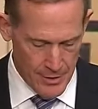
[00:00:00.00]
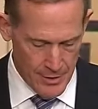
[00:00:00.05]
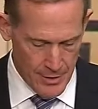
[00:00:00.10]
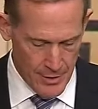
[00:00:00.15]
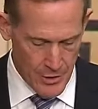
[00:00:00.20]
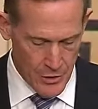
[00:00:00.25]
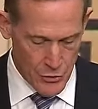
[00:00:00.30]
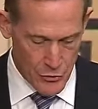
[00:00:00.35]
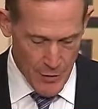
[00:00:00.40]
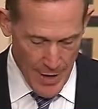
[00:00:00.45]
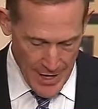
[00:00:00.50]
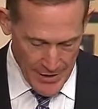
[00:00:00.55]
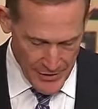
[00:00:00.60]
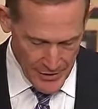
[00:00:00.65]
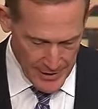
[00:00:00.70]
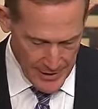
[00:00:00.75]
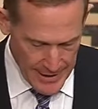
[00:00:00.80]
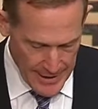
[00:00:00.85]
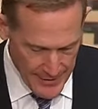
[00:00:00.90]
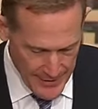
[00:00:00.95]

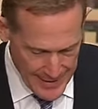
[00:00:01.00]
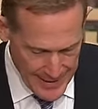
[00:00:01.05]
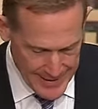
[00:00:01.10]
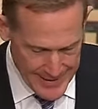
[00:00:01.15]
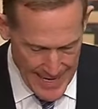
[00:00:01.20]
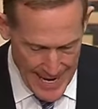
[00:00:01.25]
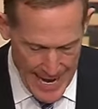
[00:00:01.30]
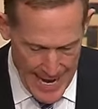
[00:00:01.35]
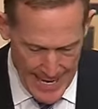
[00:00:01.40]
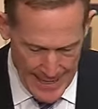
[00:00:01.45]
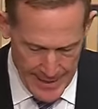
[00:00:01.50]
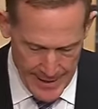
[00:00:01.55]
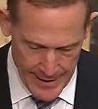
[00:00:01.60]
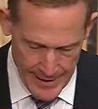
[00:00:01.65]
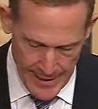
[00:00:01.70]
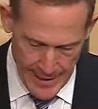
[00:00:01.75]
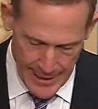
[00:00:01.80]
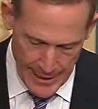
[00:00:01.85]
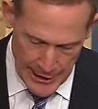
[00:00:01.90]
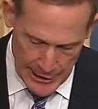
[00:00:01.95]
Tragically, the attack
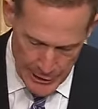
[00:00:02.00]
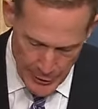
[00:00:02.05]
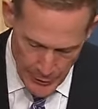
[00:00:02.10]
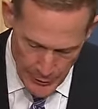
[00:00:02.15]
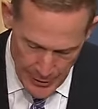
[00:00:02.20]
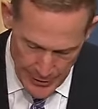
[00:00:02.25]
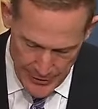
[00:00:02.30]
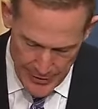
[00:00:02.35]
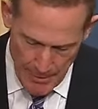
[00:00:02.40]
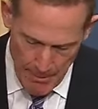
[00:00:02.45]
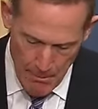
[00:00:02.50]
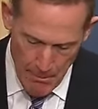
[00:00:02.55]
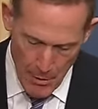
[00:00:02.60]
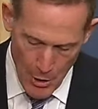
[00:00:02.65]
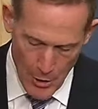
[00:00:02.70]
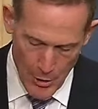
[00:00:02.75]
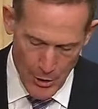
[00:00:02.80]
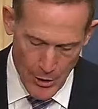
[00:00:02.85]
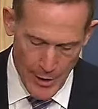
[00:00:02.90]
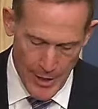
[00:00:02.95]
included the
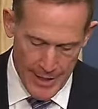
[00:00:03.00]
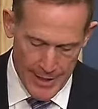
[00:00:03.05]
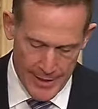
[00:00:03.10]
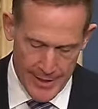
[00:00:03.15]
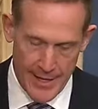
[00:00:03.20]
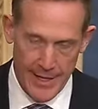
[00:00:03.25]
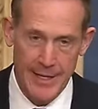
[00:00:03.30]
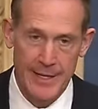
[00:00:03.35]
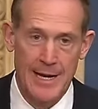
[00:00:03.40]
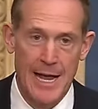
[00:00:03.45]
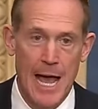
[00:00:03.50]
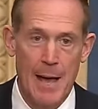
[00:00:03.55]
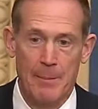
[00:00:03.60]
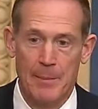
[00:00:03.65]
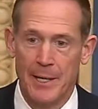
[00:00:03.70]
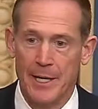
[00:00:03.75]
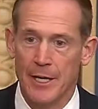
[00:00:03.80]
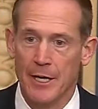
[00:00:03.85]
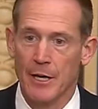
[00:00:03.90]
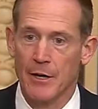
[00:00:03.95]
murder and
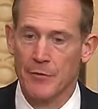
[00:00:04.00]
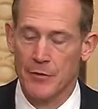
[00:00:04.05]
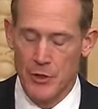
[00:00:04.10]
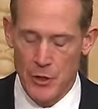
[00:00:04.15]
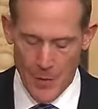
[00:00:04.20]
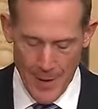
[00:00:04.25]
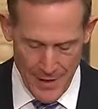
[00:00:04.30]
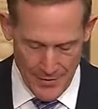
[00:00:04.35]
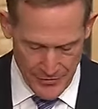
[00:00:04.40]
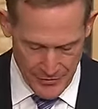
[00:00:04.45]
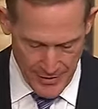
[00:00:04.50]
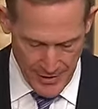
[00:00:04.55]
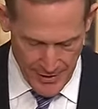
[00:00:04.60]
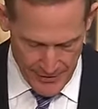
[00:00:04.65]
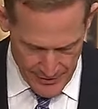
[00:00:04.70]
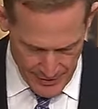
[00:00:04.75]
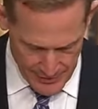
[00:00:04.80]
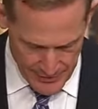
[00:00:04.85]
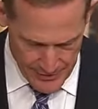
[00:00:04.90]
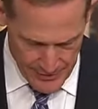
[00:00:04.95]
kidnapping of U.S.
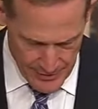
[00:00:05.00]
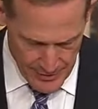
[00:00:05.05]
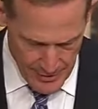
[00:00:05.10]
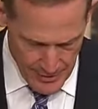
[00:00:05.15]
citizens.